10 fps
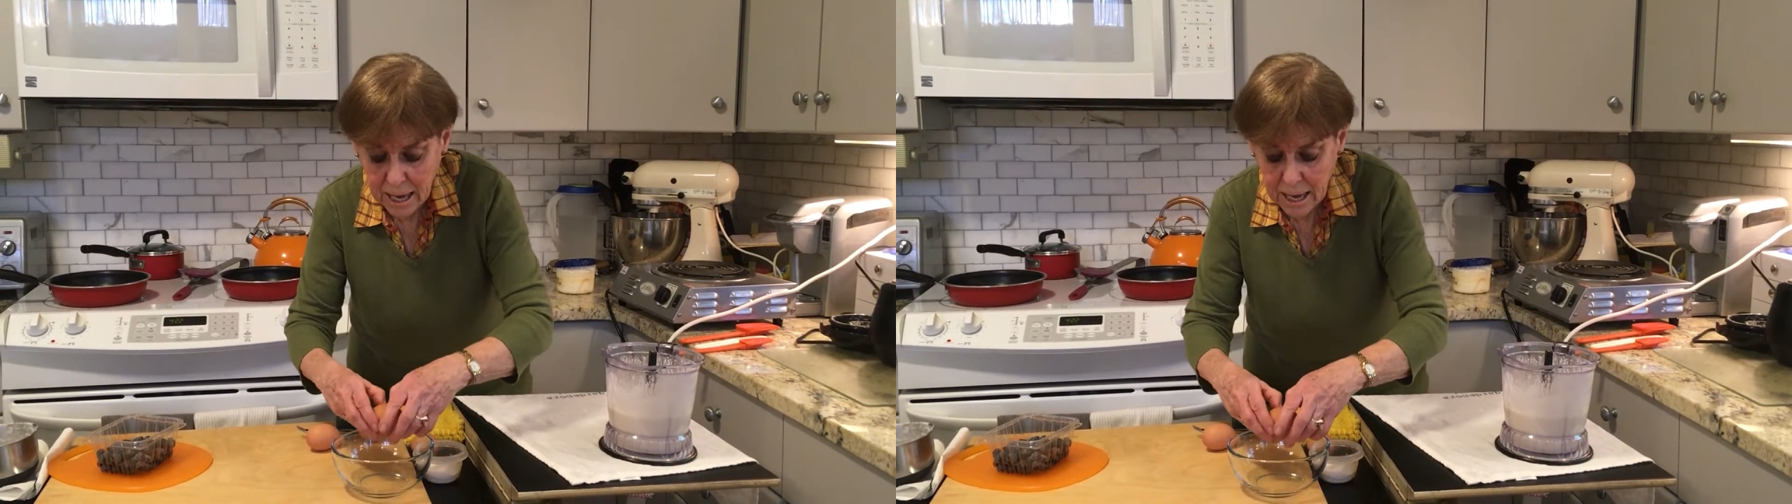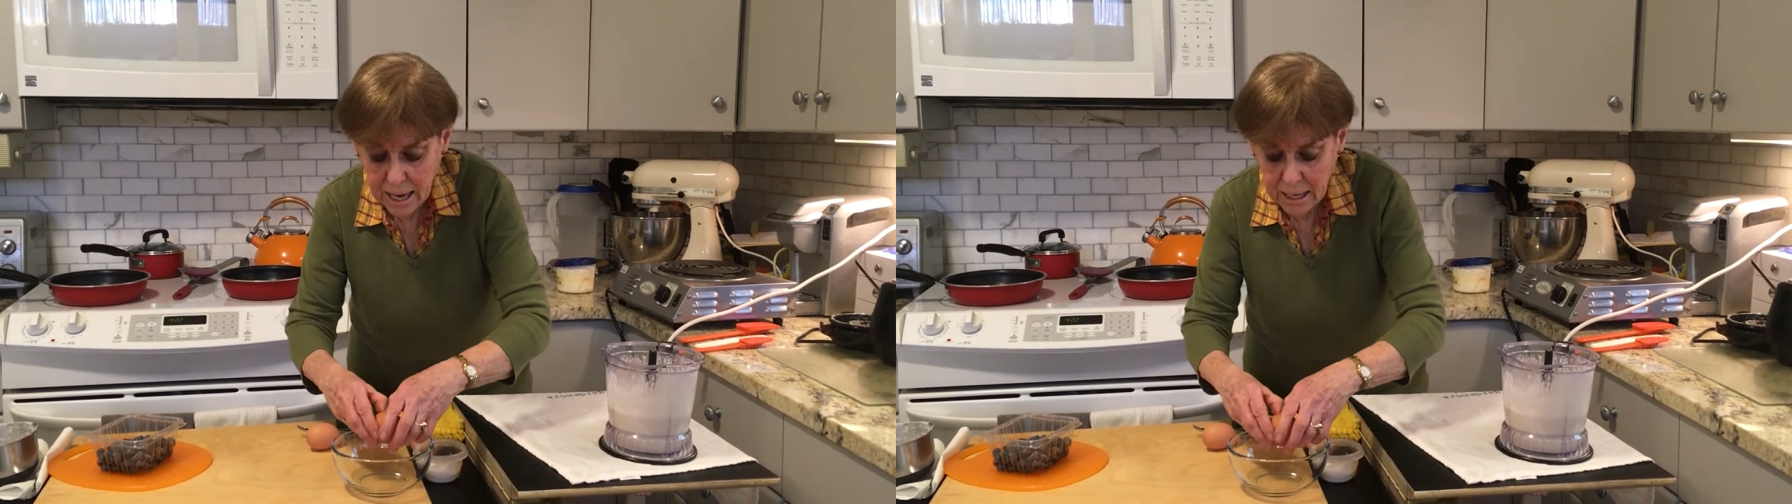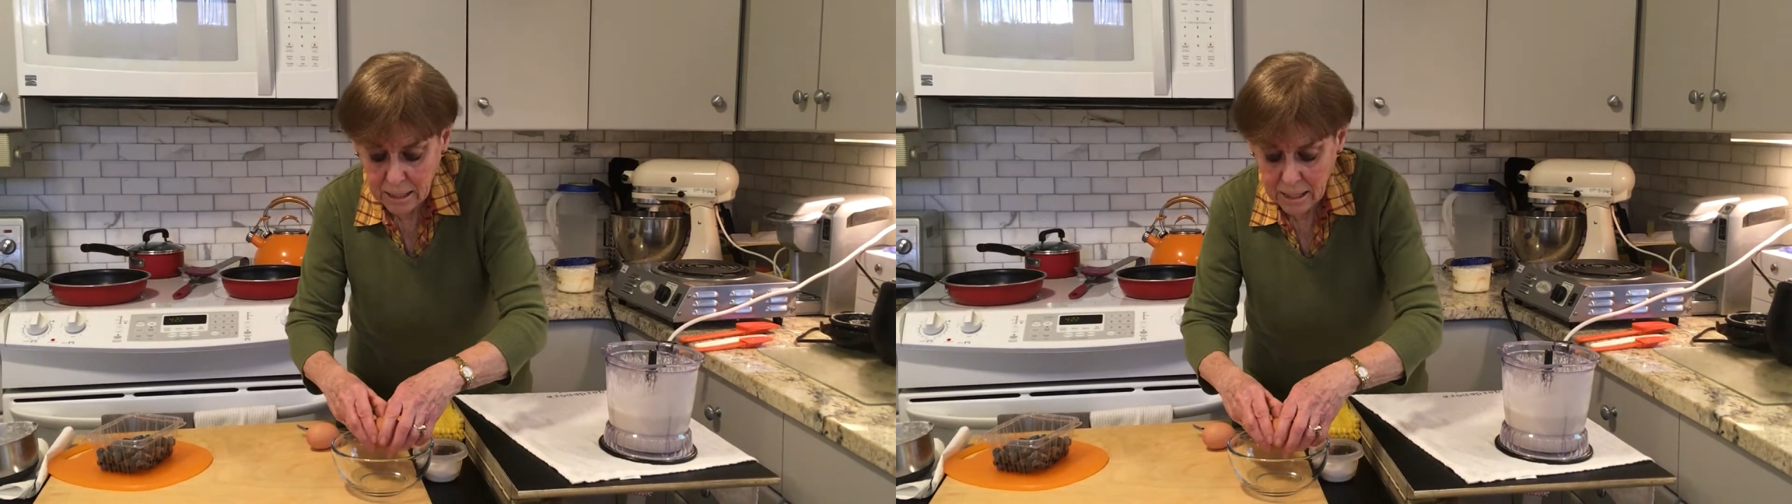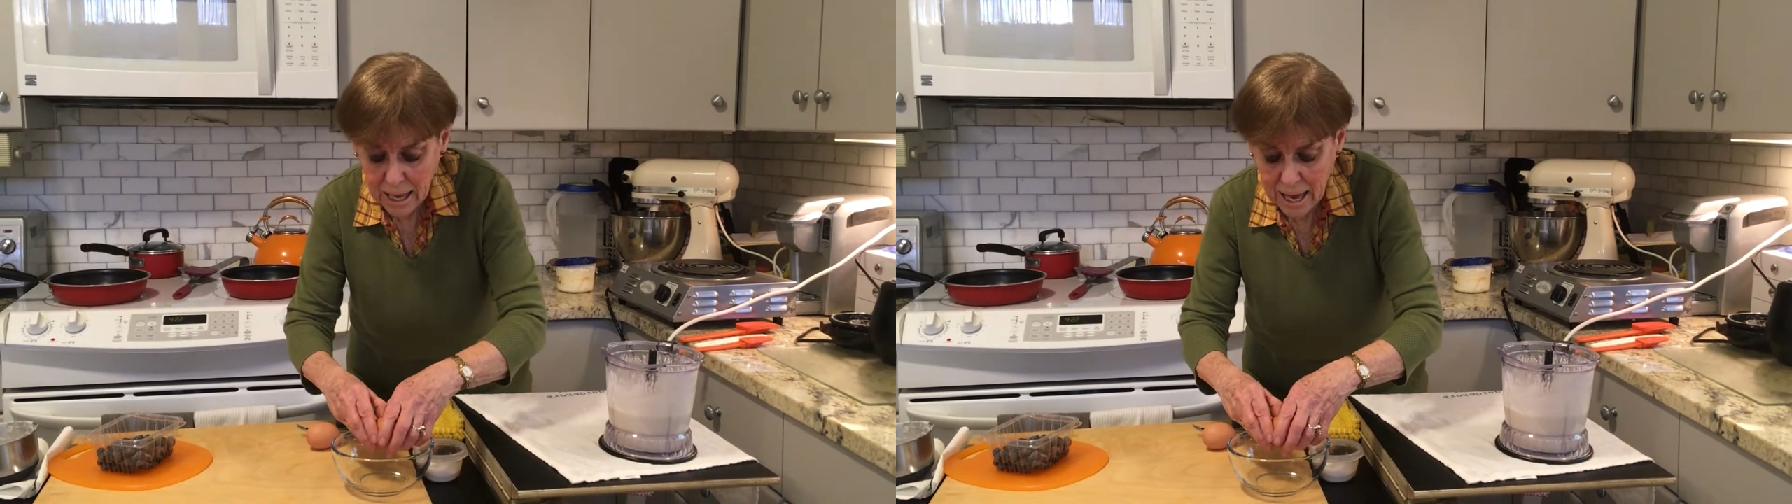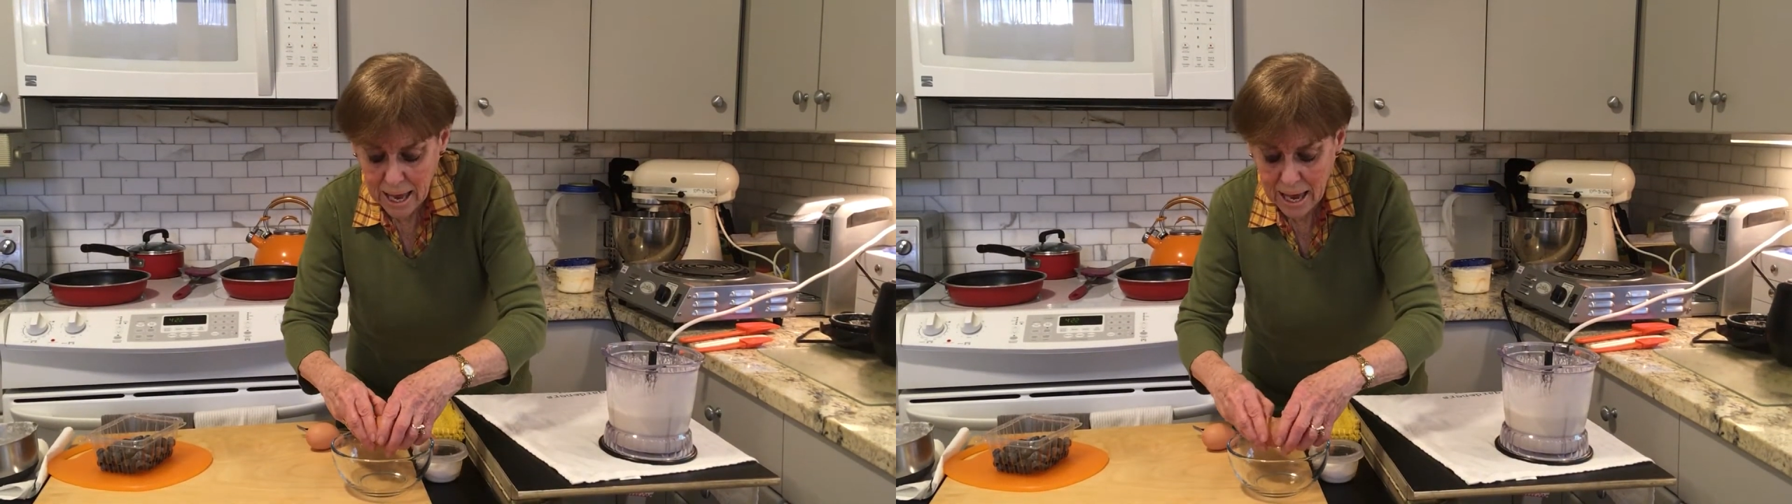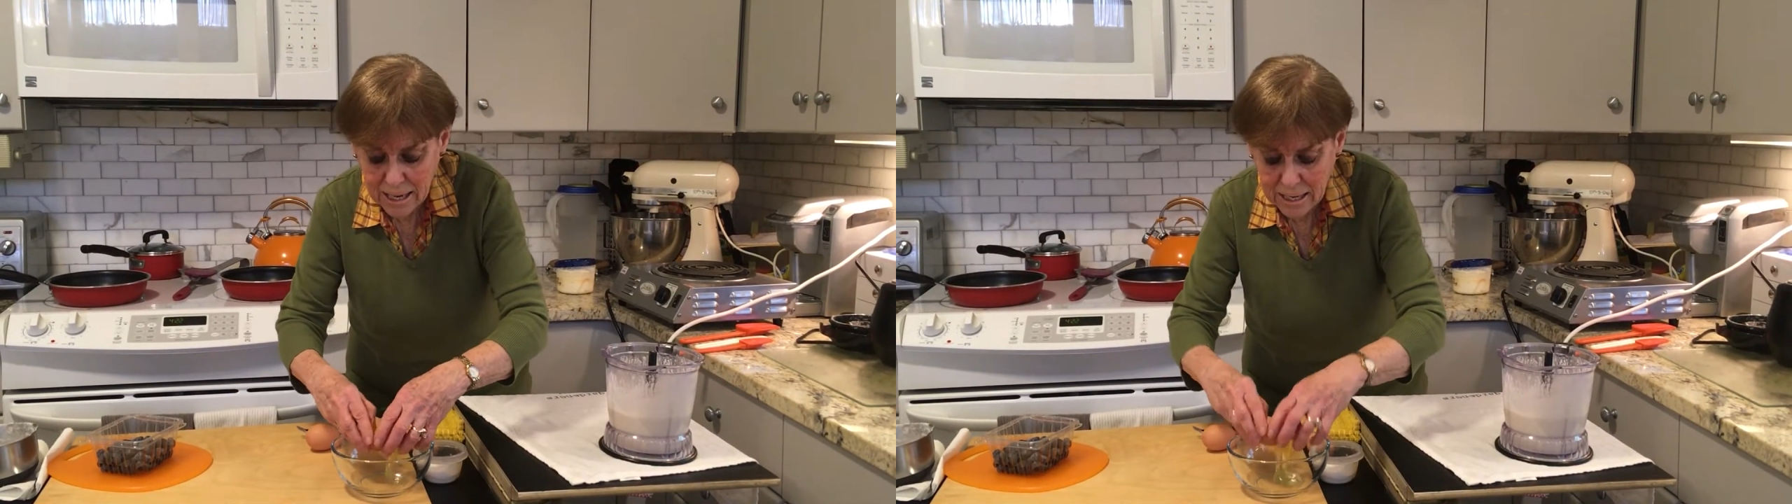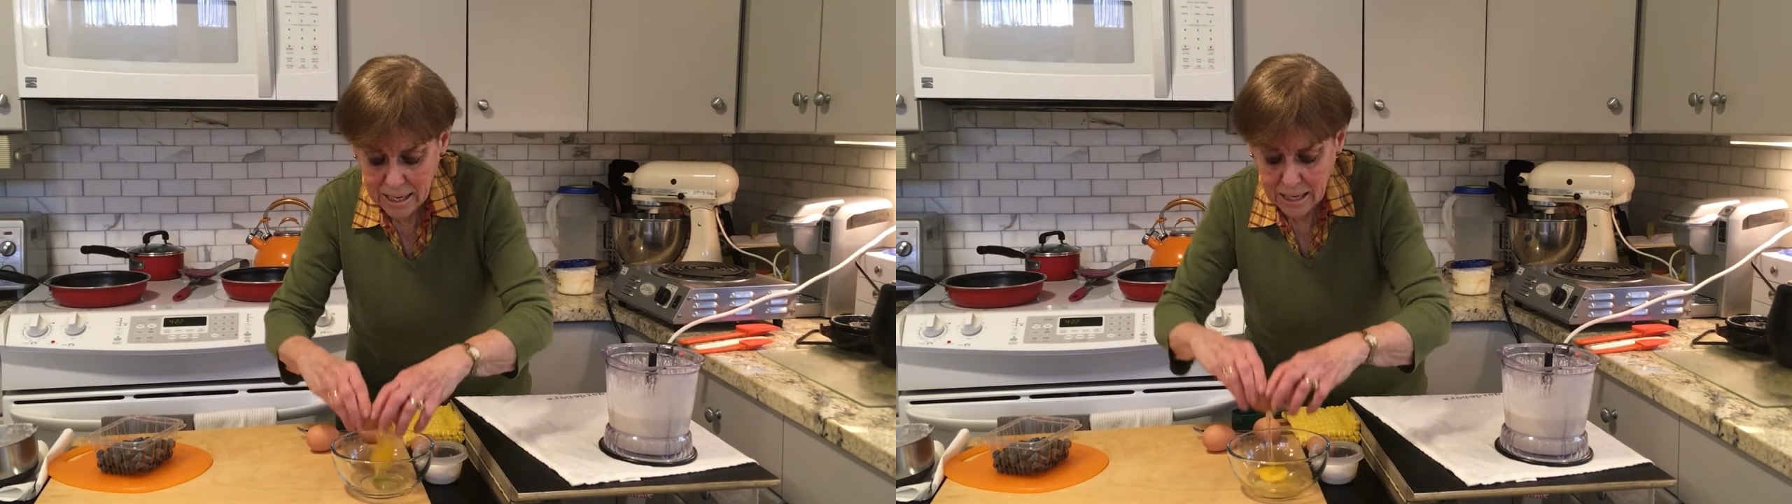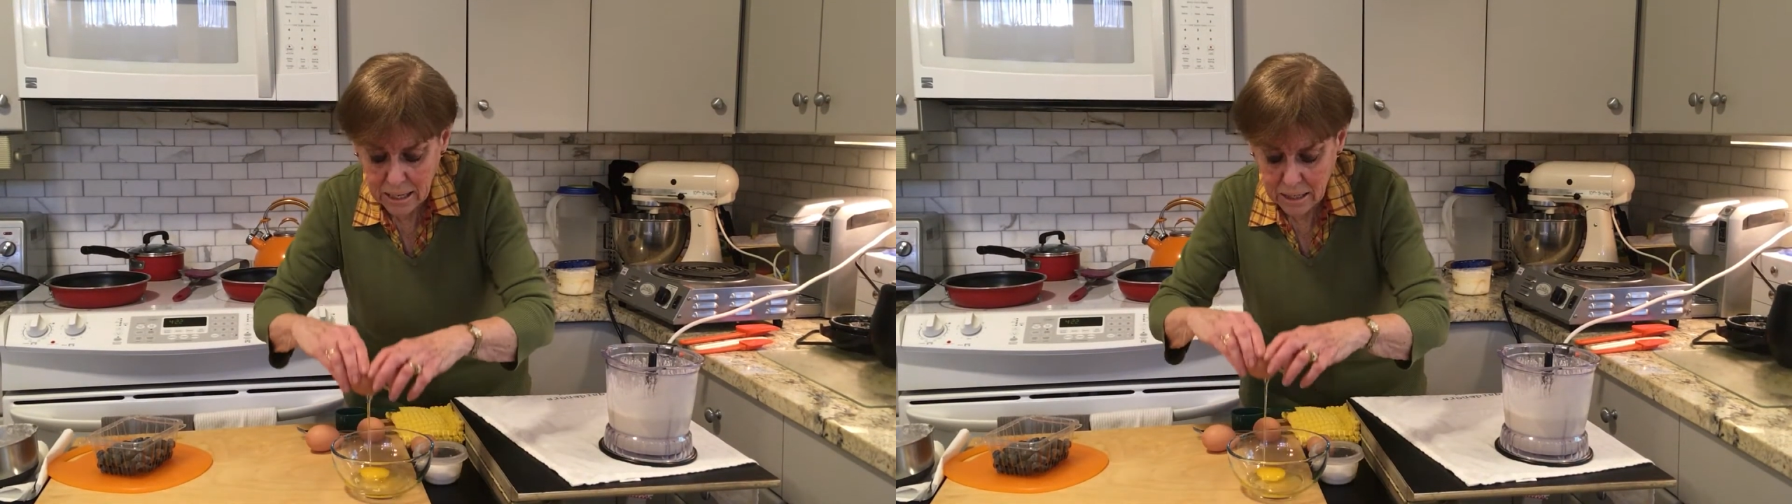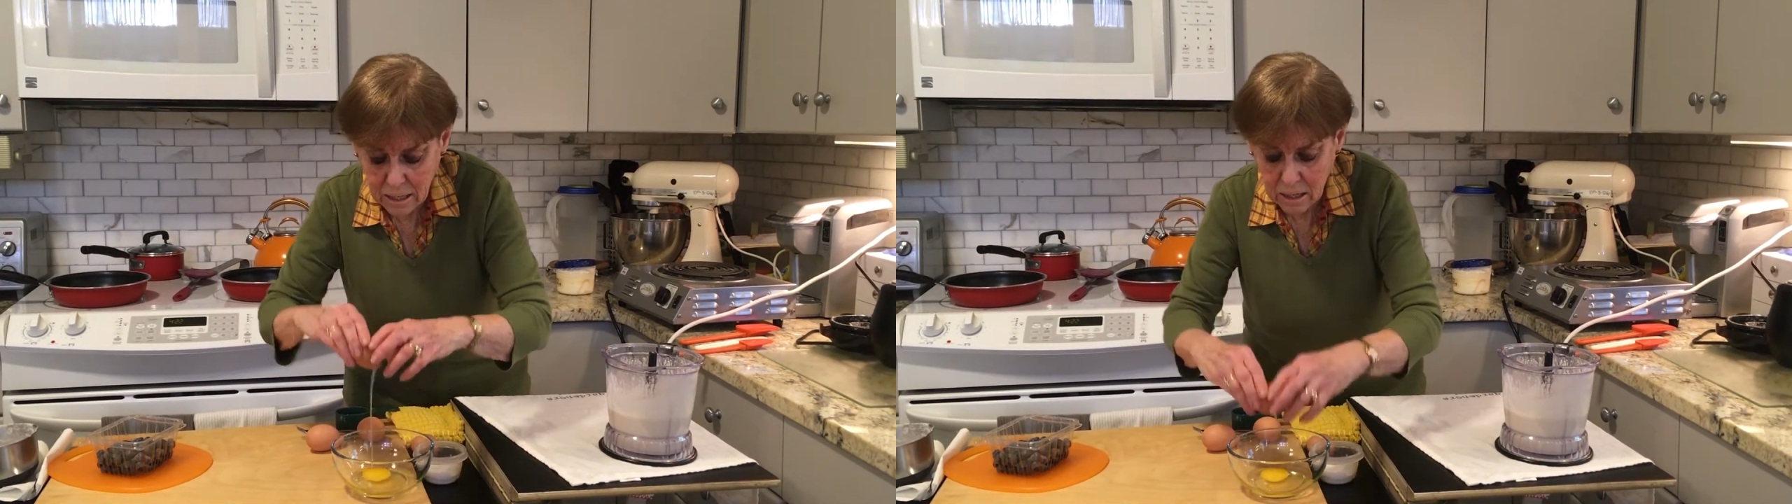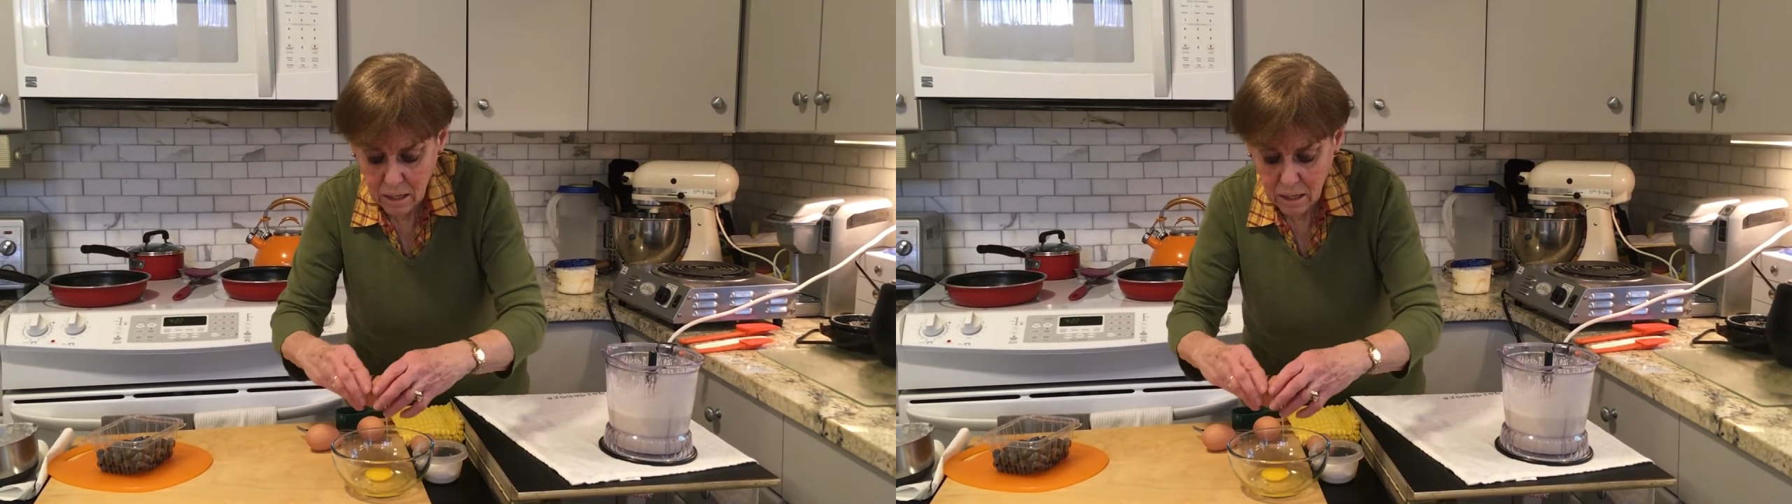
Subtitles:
and add in